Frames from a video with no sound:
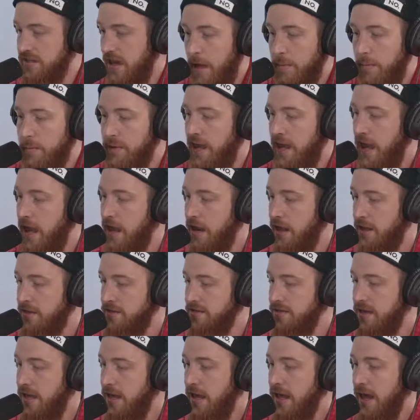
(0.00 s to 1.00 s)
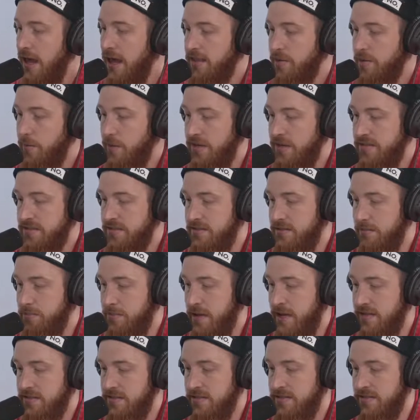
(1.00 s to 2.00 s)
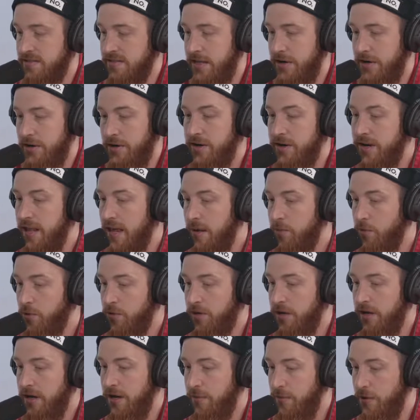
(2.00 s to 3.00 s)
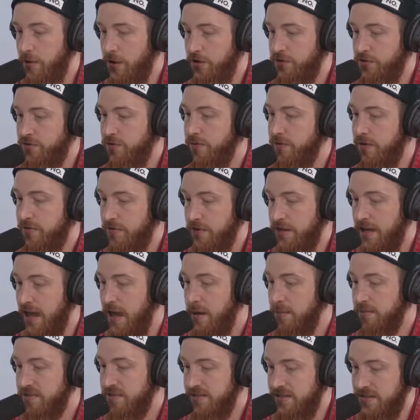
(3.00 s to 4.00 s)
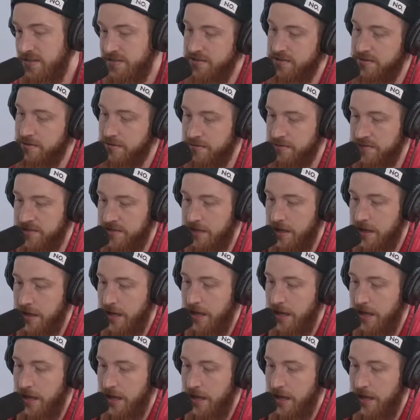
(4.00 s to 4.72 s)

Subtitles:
mechanics, and the bases that are enabled and emerge from different game systems.